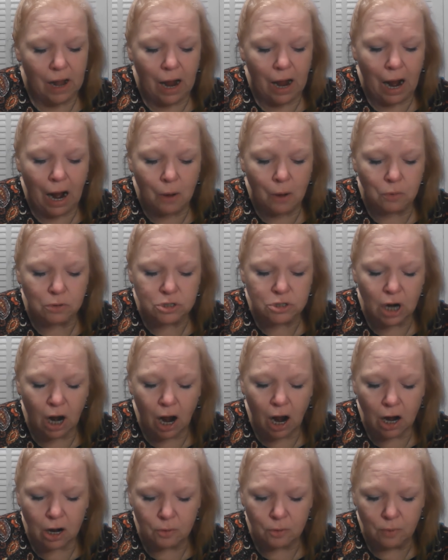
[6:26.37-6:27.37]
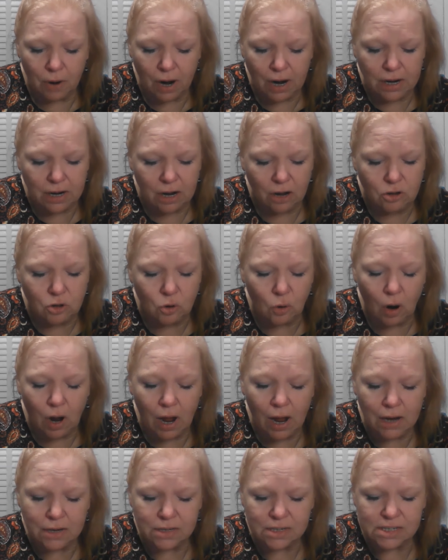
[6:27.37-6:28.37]
I will tolerate your
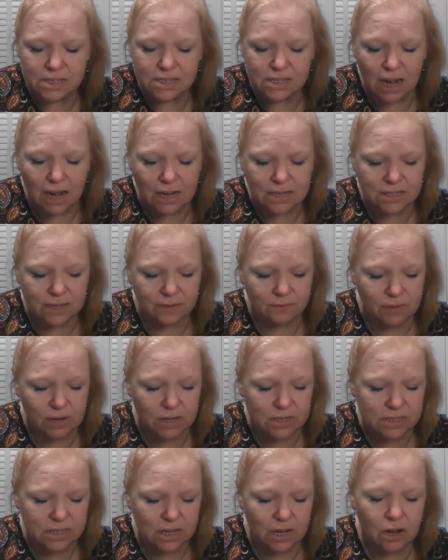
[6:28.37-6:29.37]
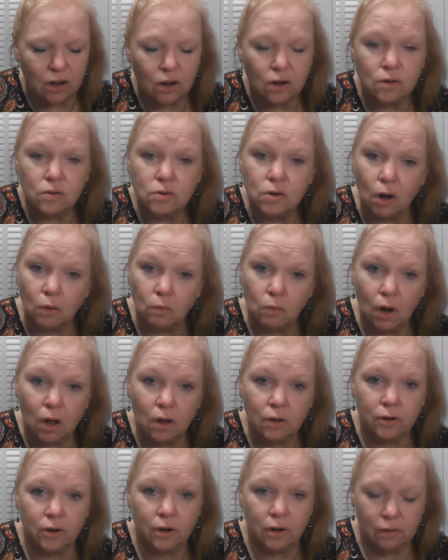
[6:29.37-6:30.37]
undecisiveness no
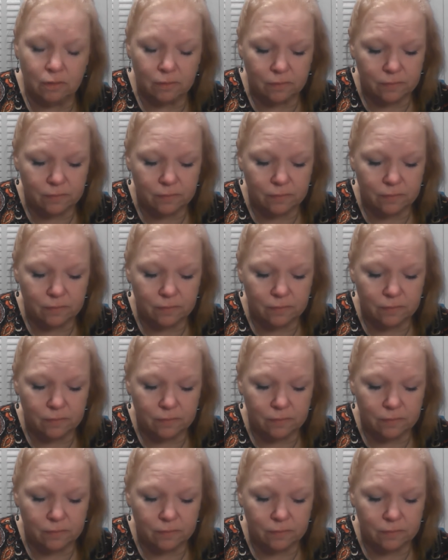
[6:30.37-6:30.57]
longer.